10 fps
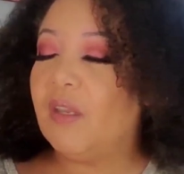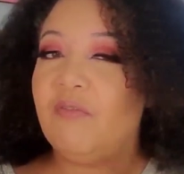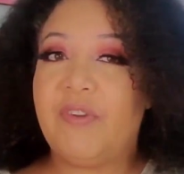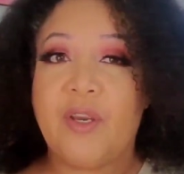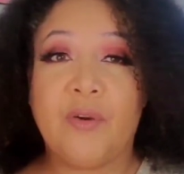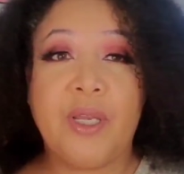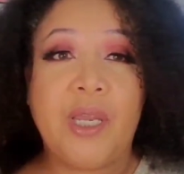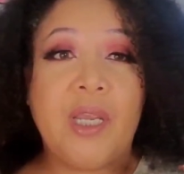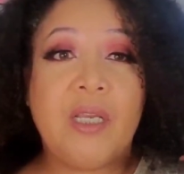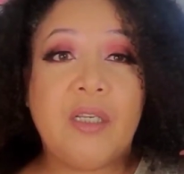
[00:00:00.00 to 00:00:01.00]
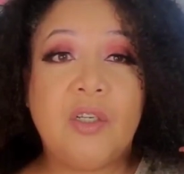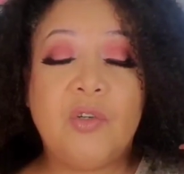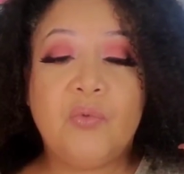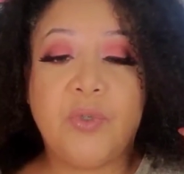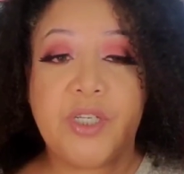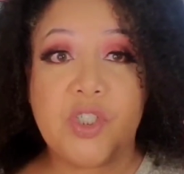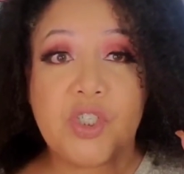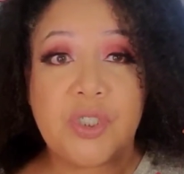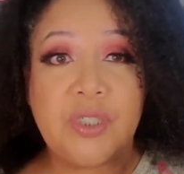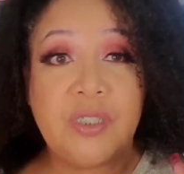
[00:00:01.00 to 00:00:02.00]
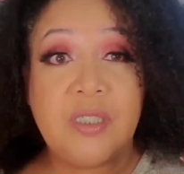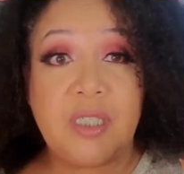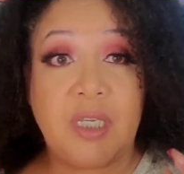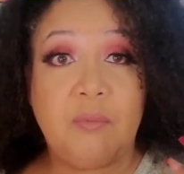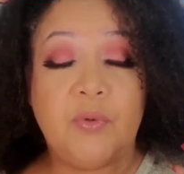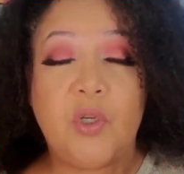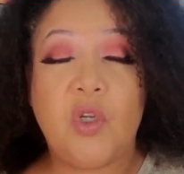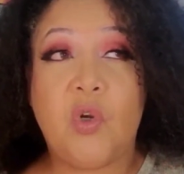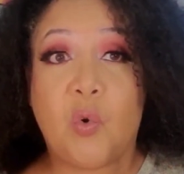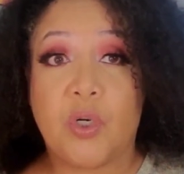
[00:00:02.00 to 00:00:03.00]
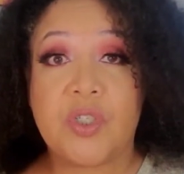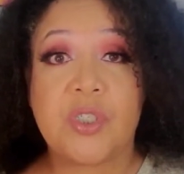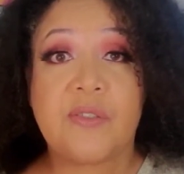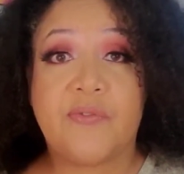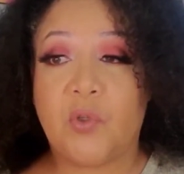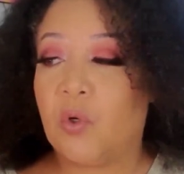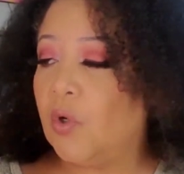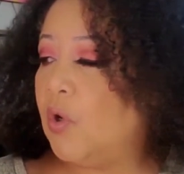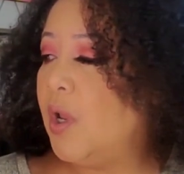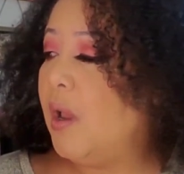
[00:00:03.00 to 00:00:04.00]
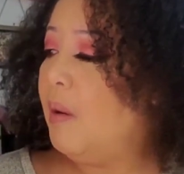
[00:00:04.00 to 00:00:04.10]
Very rich, deep, gorgeous floral.